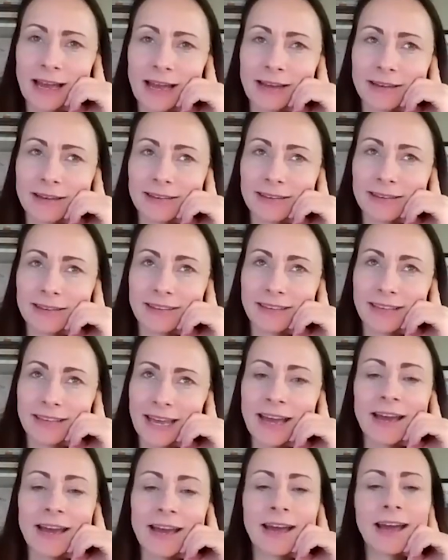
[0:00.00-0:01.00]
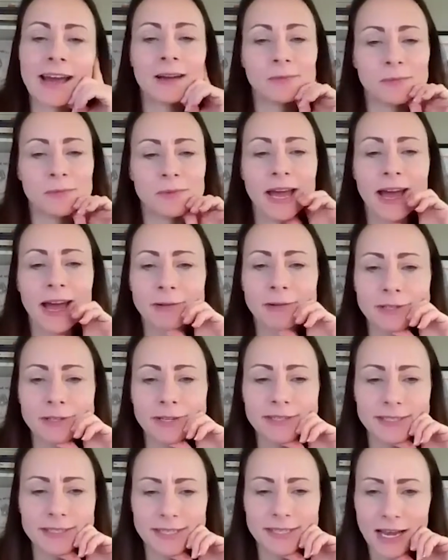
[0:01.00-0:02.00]
how
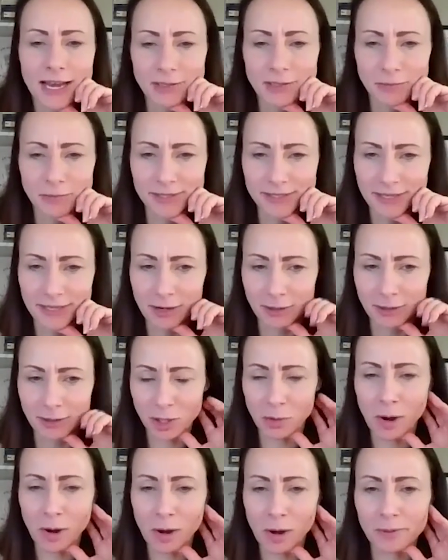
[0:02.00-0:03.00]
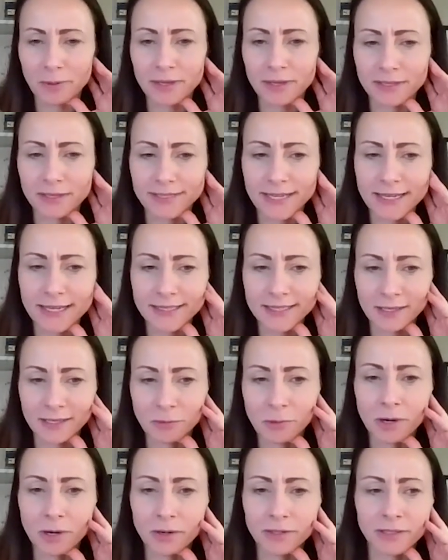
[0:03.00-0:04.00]
does attachment style show up in the
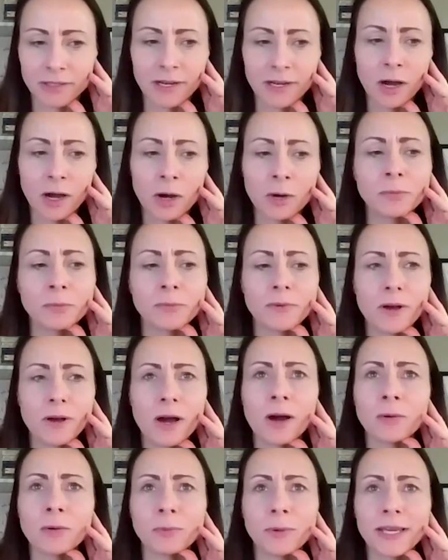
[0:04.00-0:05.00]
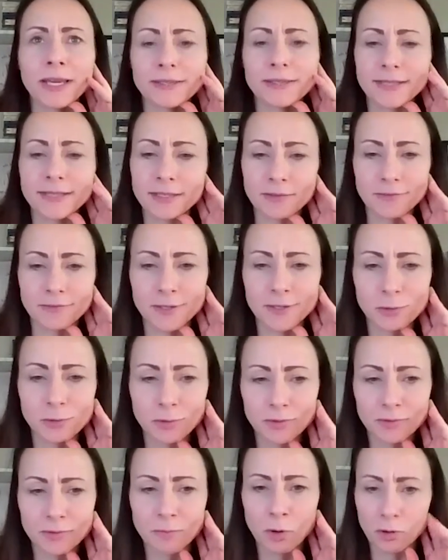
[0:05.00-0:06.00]
dating world? And are we as
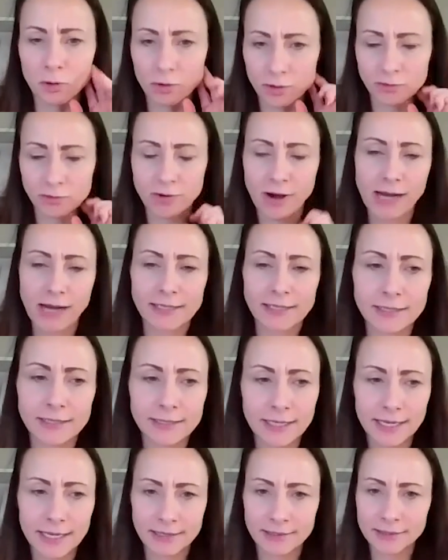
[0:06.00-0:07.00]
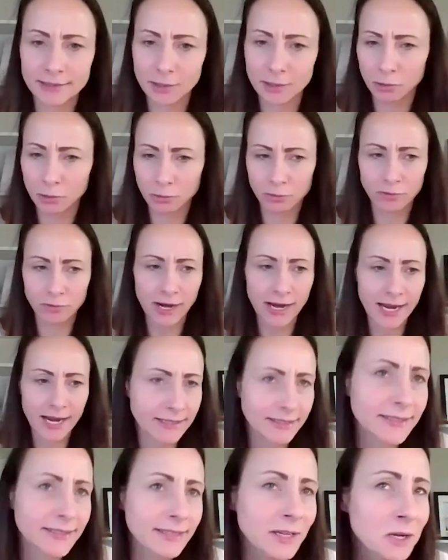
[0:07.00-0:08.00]
individuals more attracted to insecure
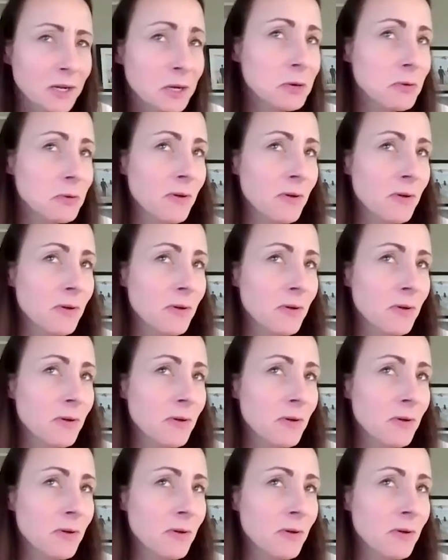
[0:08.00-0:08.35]
traits